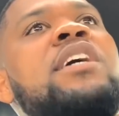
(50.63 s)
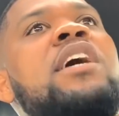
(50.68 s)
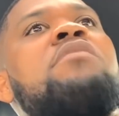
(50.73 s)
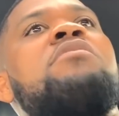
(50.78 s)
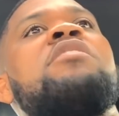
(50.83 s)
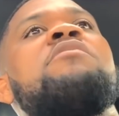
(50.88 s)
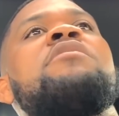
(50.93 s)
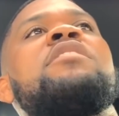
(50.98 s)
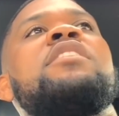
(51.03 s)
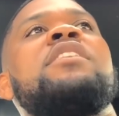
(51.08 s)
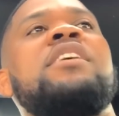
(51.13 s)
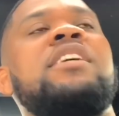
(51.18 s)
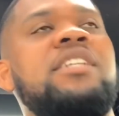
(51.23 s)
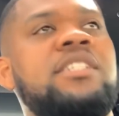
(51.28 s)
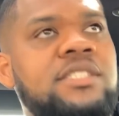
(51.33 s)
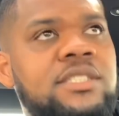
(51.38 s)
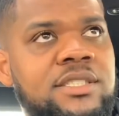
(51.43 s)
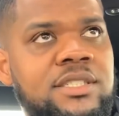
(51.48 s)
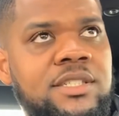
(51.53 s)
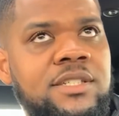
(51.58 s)
that we
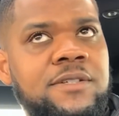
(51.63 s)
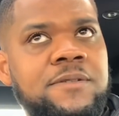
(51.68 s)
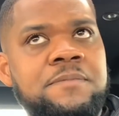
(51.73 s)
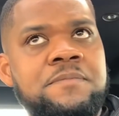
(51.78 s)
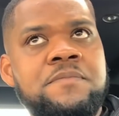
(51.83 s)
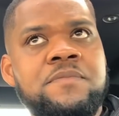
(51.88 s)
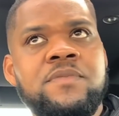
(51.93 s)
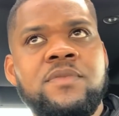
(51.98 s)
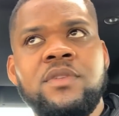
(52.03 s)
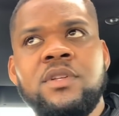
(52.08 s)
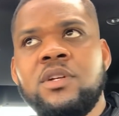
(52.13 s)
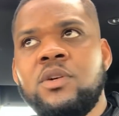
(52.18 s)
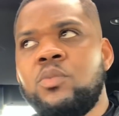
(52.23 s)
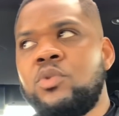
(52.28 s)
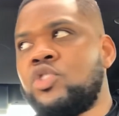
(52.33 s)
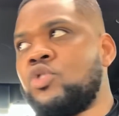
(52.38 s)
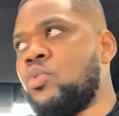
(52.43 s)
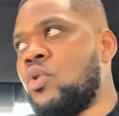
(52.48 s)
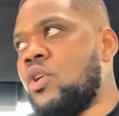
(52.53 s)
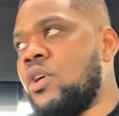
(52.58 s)
released,
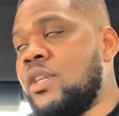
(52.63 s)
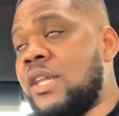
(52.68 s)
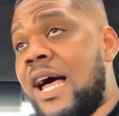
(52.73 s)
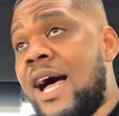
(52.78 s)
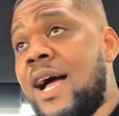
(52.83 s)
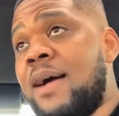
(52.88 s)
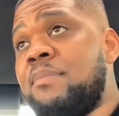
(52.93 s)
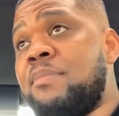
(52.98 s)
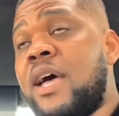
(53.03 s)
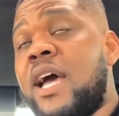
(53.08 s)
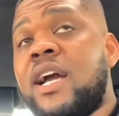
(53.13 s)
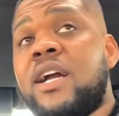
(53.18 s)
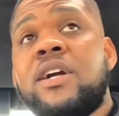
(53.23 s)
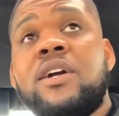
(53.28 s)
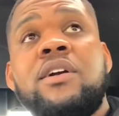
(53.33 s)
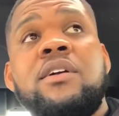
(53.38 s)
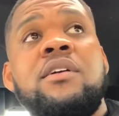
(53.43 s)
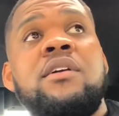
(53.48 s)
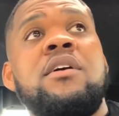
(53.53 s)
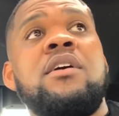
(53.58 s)
which were a
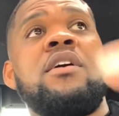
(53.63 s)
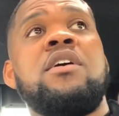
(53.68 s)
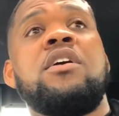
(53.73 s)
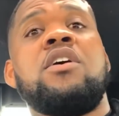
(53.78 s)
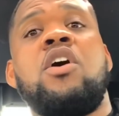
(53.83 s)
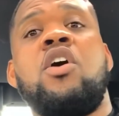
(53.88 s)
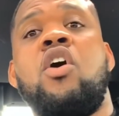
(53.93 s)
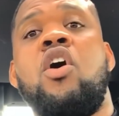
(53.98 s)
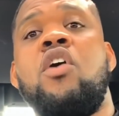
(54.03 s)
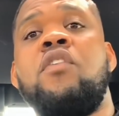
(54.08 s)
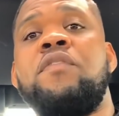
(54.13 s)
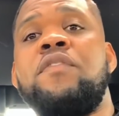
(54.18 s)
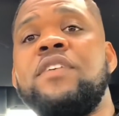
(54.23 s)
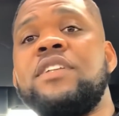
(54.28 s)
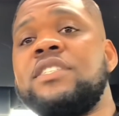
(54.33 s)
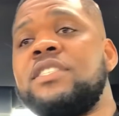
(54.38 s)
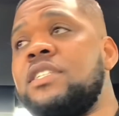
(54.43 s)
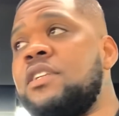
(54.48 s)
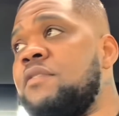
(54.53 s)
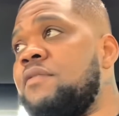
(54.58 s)
linebacker, an
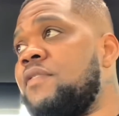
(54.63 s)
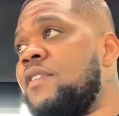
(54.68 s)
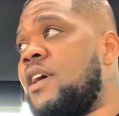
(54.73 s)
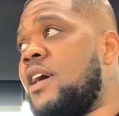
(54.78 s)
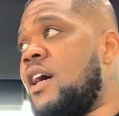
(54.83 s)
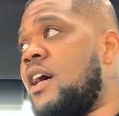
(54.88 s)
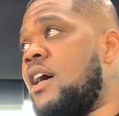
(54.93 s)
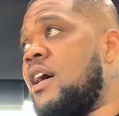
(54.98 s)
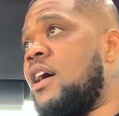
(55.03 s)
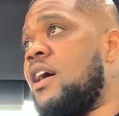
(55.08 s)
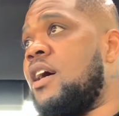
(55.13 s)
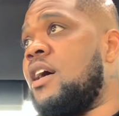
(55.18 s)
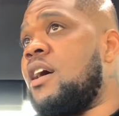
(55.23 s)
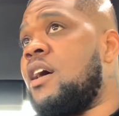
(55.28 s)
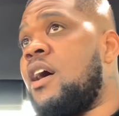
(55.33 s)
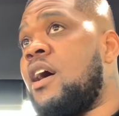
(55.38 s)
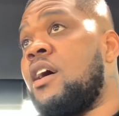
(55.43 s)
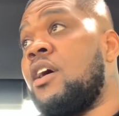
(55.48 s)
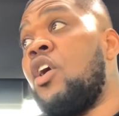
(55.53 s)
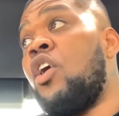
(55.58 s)

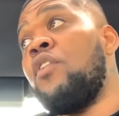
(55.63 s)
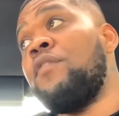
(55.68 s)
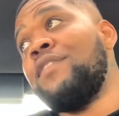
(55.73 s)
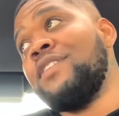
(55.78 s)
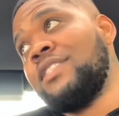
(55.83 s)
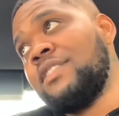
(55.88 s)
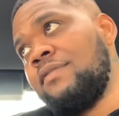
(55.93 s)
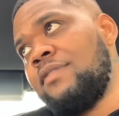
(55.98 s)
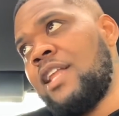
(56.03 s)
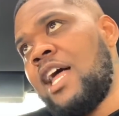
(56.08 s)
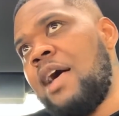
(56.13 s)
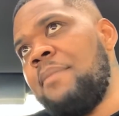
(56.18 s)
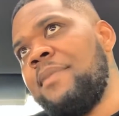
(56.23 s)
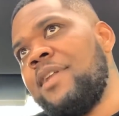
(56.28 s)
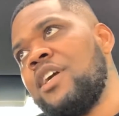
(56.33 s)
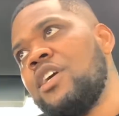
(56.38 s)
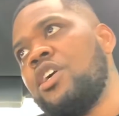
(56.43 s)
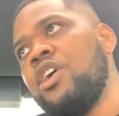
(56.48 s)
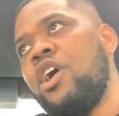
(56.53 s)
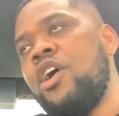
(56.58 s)
offensive
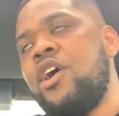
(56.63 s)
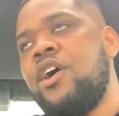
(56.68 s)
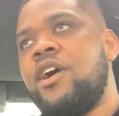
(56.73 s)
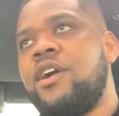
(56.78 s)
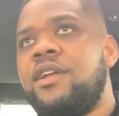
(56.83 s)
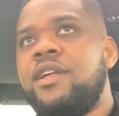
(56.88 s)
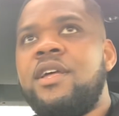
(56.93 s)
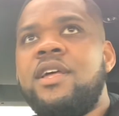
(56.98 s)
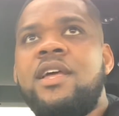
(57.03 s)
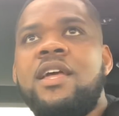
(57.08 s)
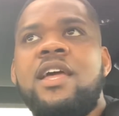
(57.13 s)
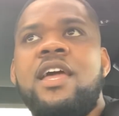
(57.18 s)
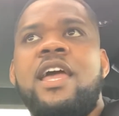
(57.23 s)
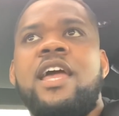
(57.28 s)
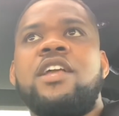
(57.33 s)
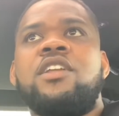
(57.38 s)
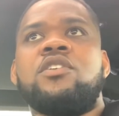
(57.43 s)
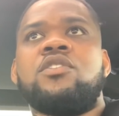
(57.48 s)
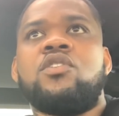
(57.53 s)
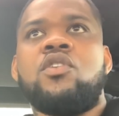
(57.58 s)
lineman, a guard,
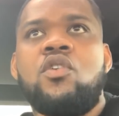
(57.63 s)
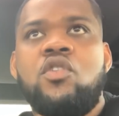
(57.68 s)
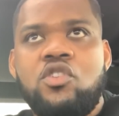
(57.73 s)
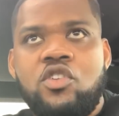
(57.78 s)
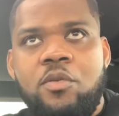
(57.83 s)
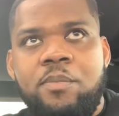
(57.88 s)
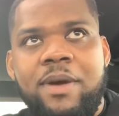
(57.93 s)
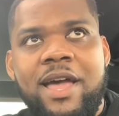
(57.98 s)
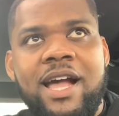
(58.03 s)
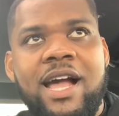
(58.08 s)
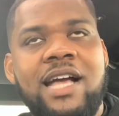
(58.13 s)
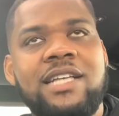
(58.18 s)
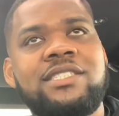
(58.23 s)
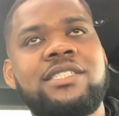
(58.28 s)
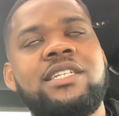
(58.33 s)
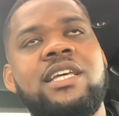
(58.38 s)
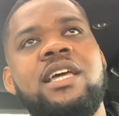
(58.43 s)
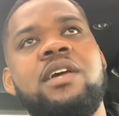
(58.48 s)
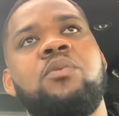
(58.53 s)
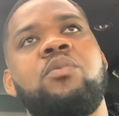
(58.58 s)
and a cornerback, I
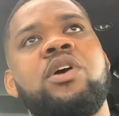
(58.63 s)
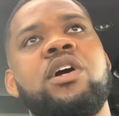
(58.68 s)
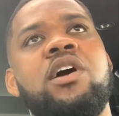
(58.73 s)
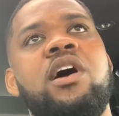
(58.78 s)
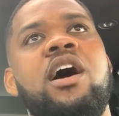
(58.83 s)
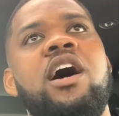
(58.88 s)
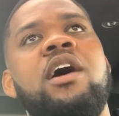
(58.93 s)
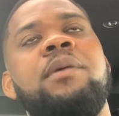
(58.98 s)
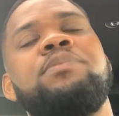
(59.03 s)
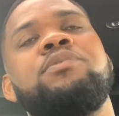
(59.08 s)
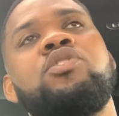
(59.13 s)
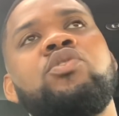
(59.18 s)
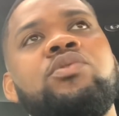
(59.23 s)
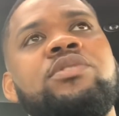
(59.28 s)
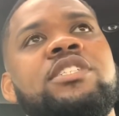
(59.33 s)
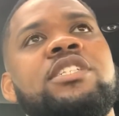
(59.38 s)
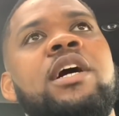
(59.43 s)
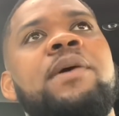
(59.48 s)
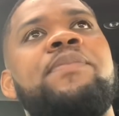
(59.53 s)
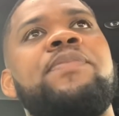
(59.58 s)
said we're up to
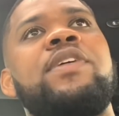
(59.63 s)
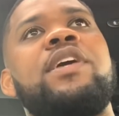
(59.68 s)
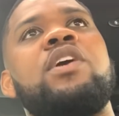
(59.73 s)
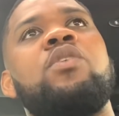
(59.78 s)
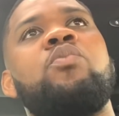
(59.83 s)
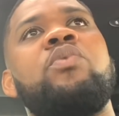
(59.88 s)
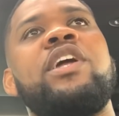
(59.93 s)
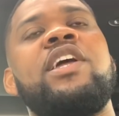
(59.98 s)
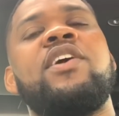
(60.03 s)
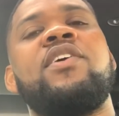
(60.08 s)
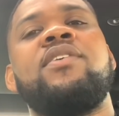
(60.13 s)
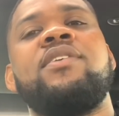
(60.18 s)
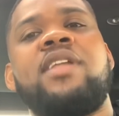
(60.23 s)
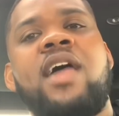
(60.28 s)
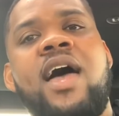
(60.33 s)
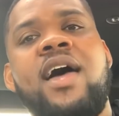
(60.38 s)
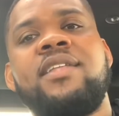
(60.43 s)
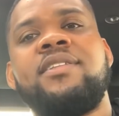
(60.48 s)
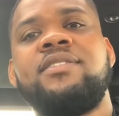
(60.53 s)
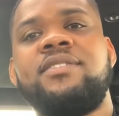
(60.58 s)
something. We are
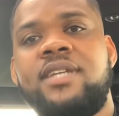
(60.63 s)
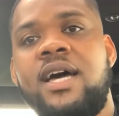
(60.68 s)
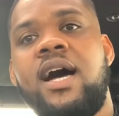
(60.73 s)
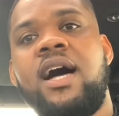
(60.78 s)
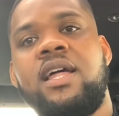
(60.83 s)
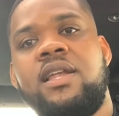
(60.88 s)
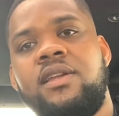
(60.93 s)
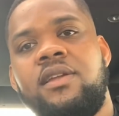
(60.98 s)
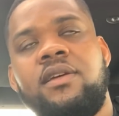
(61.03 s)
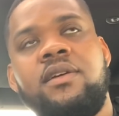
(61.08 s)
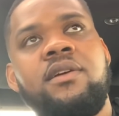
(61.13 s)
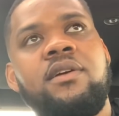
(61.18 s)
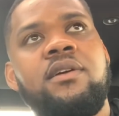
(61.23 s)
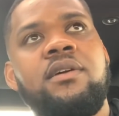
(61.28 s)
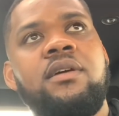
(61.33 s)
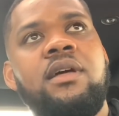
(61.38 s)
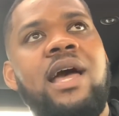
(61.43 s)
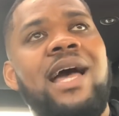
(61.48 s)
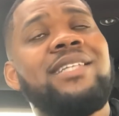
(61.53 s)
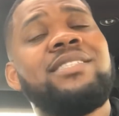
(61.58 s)
not done.
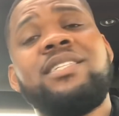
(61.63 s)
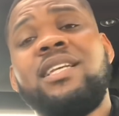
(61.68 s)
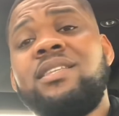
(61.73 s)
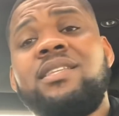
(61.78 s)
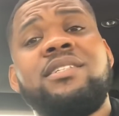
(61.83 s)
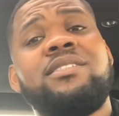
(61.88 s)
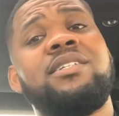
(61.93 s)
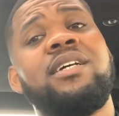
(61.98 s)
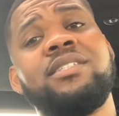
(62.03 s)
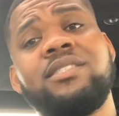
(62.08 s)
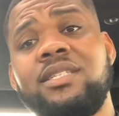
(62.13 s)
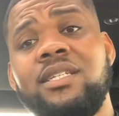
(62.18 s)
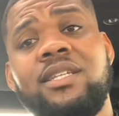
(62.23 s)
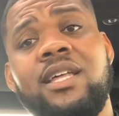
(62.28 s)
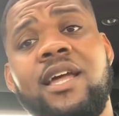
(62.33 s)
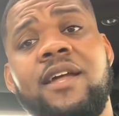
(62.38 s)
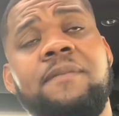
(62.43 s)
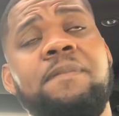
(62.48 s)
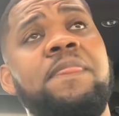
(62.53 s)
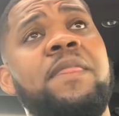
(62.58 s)
I said this
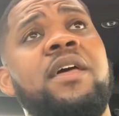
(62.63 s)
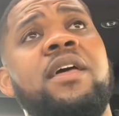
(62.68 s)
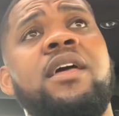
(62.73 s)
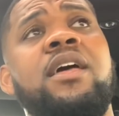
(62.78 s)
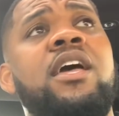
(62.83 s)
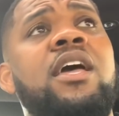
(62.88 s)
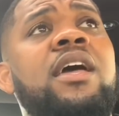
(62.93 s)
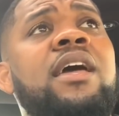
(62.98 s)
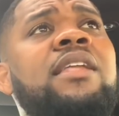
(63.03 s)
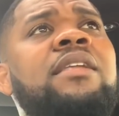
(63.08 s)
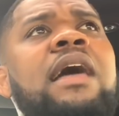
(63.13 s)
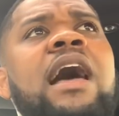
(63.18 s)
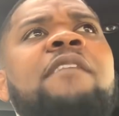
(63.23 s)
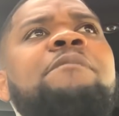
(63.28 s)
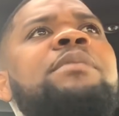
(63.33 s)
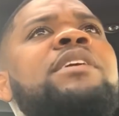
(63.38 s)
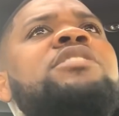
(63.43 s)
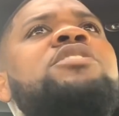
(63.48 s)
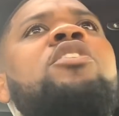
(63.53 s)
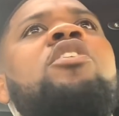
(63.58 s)
yesterday. And
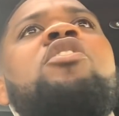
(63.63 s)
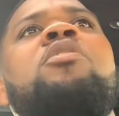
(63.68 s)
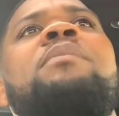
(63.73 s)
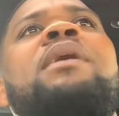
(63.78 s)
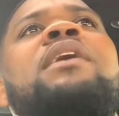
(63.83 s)
I've been talking